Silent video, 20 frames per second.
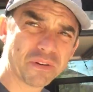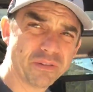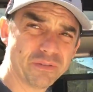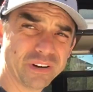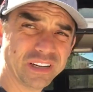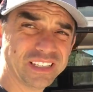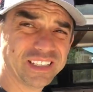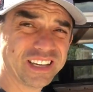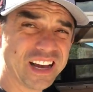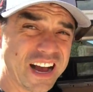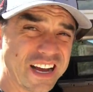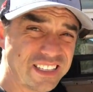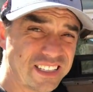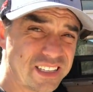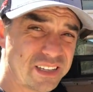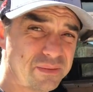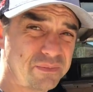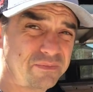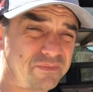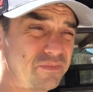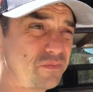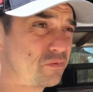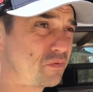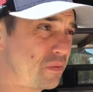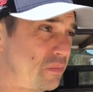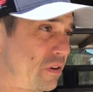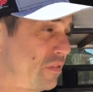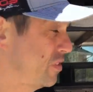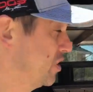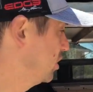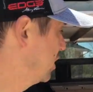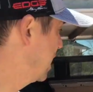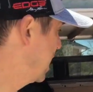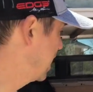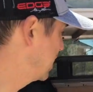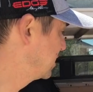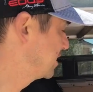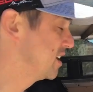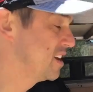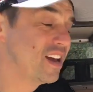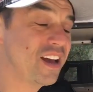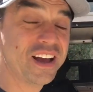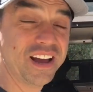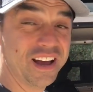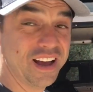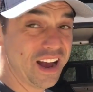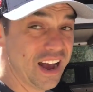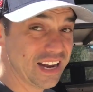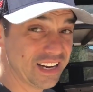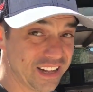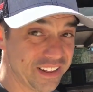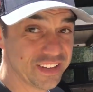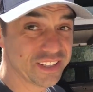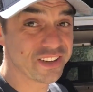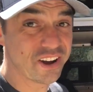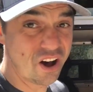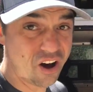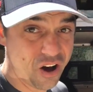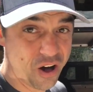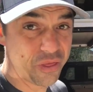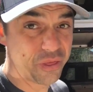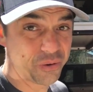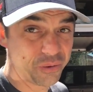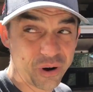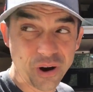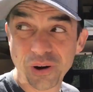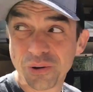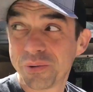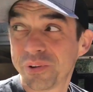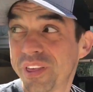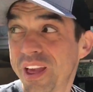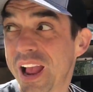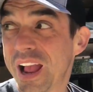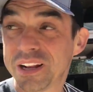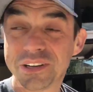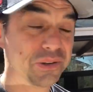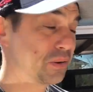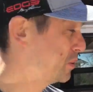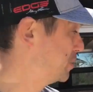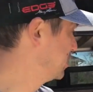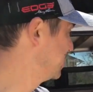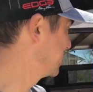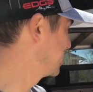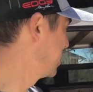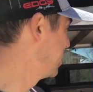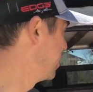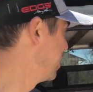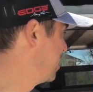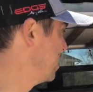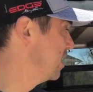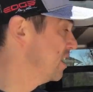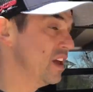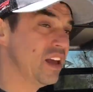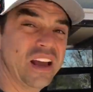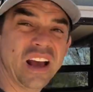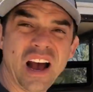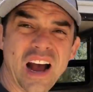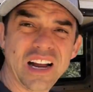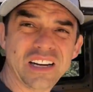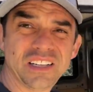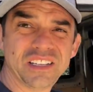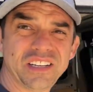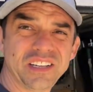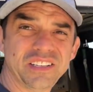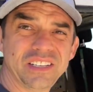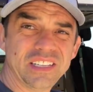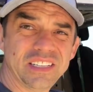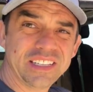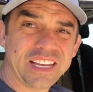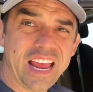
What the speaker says: and resized them, removed the legs. I did this on the road with hand tools. I just used these